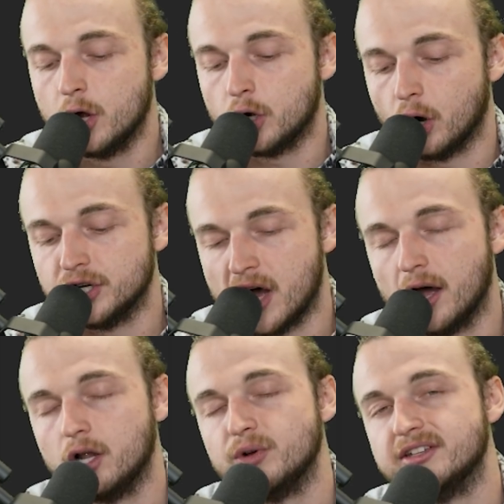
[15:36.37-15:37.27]

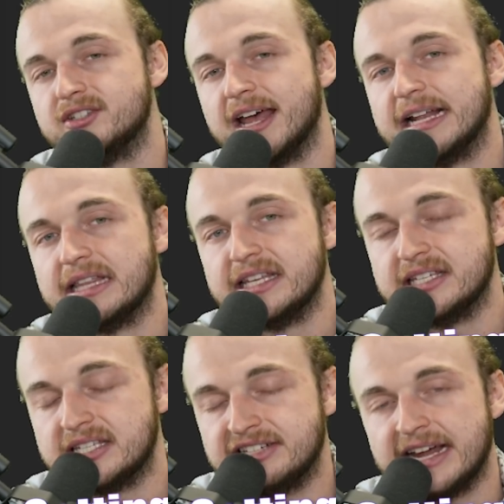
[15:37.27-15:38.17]
Cardano is setting the
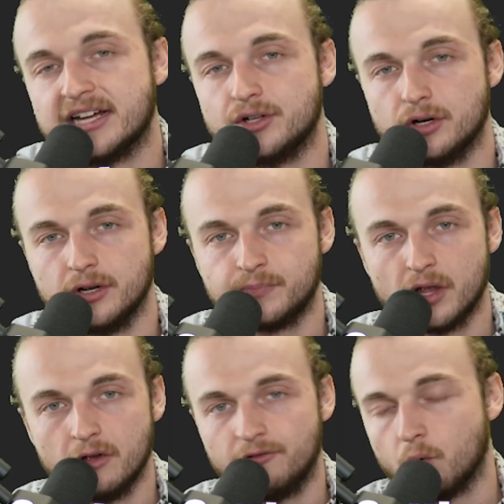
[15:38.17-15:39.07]
standard
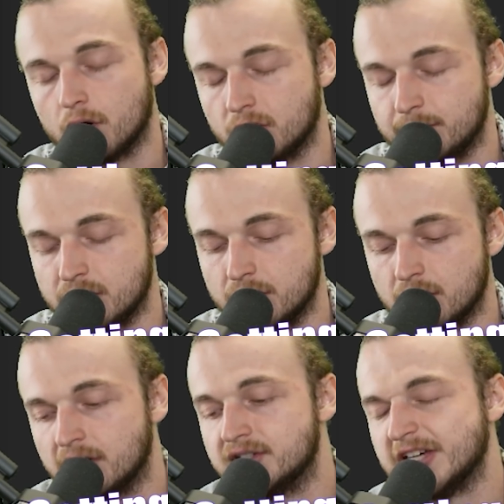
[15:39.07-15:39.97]
for cryptocurrency.